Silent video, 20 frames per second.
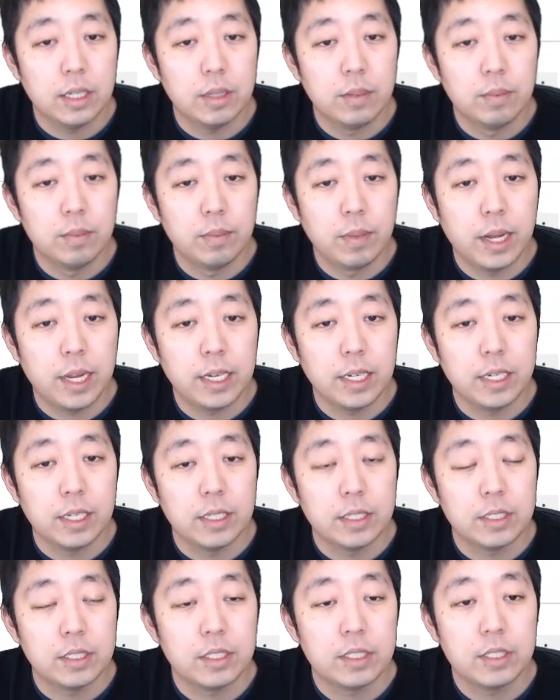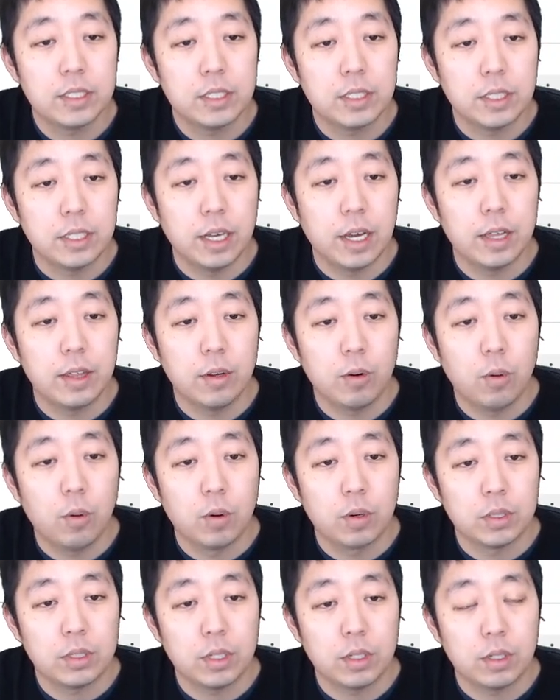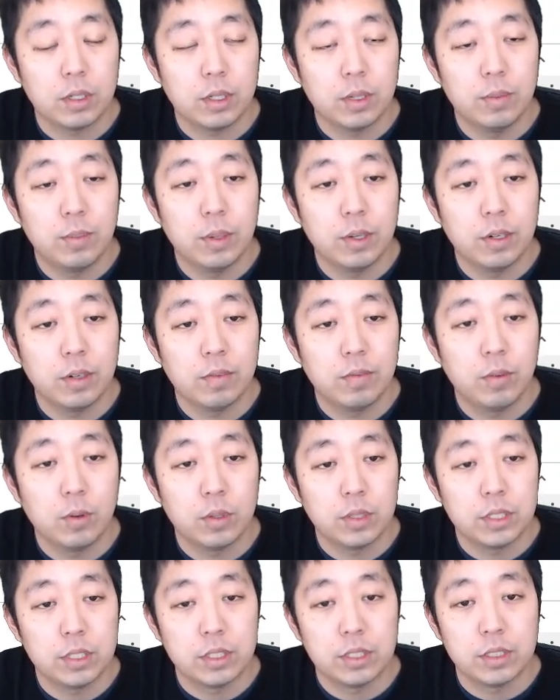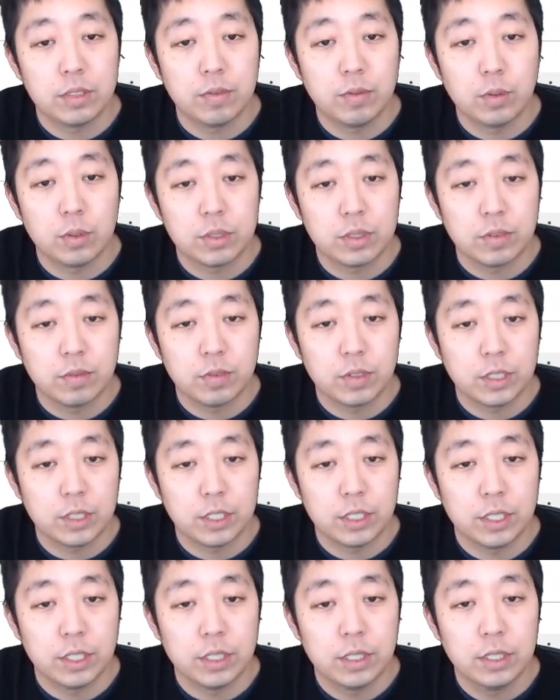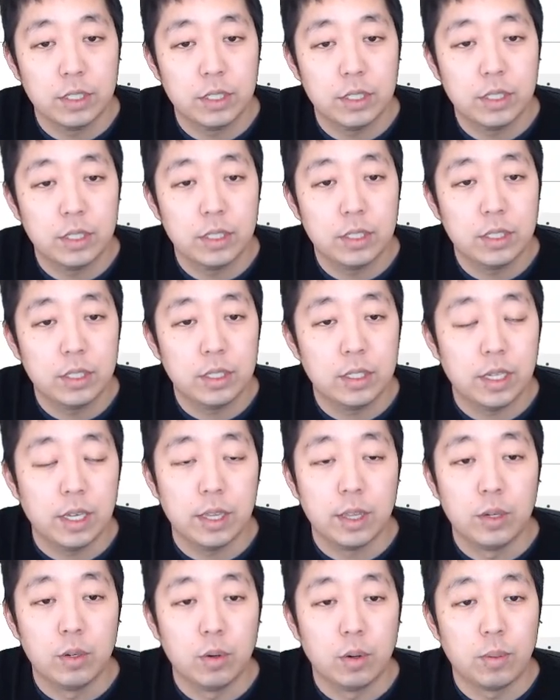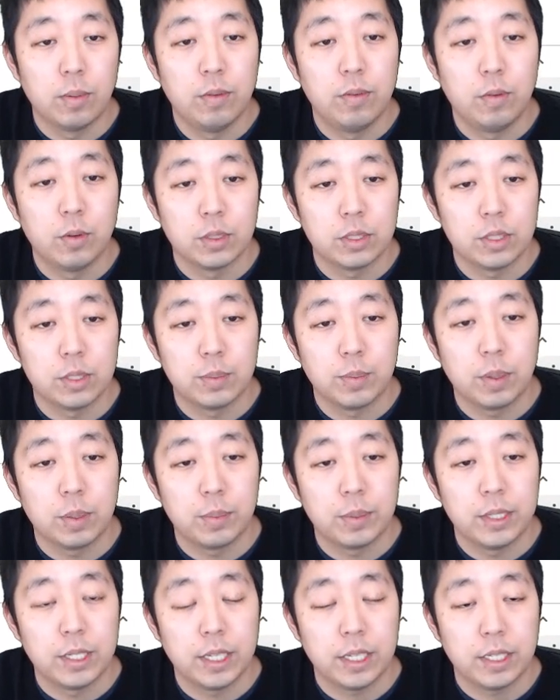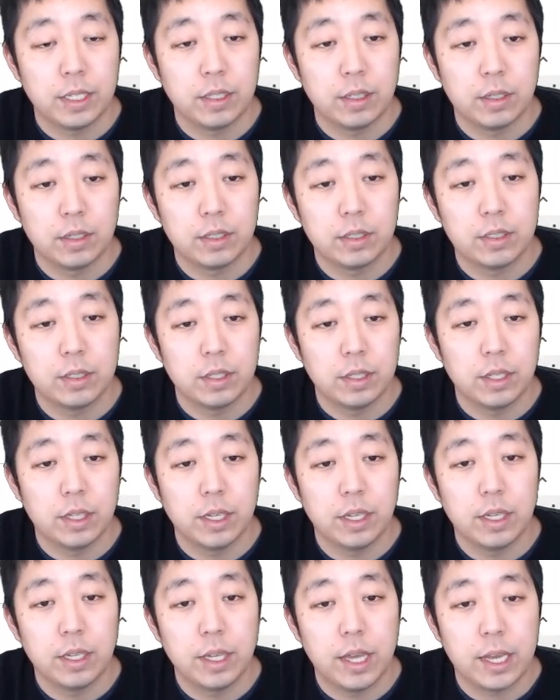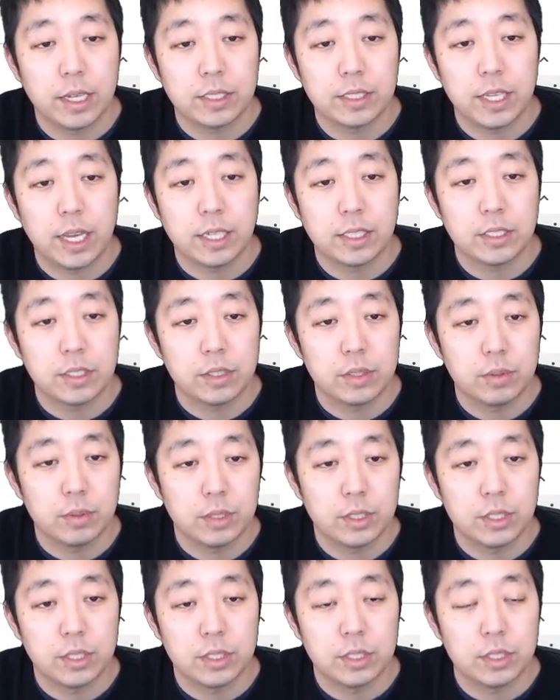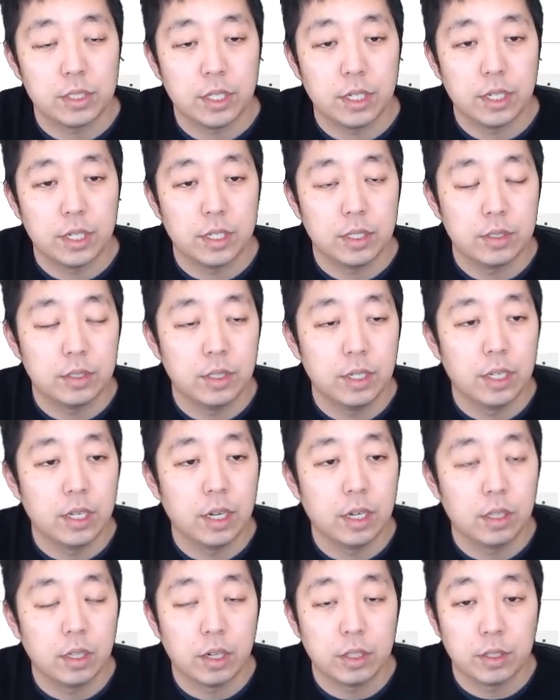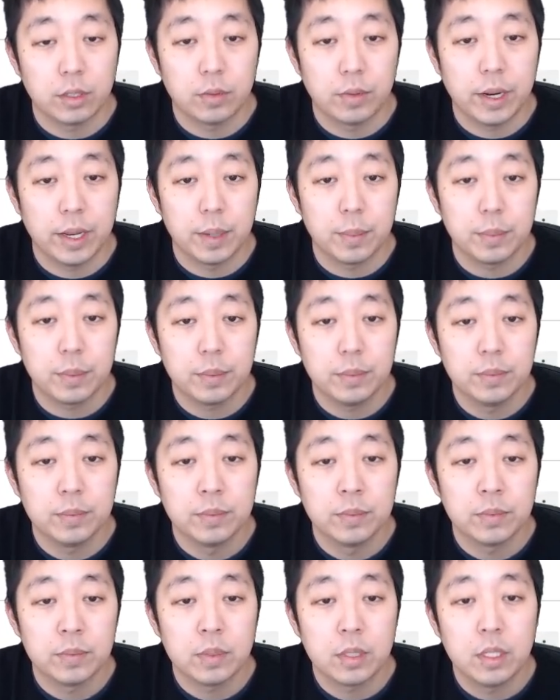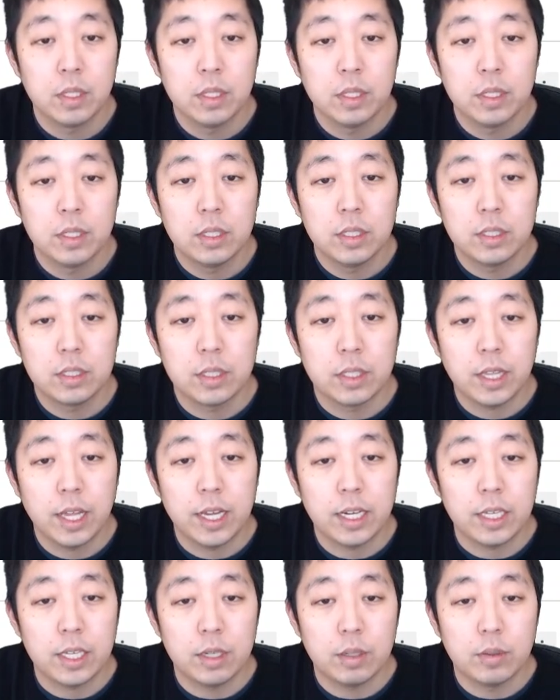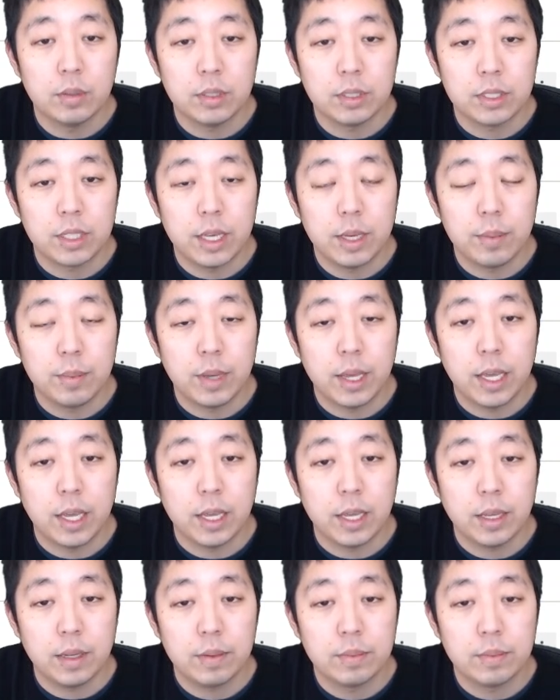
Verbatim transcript: minus the other horizontal component forces, force of friction. And the normal force is perpendicular to the x-axis, which is the along the ramp. So that equals ma.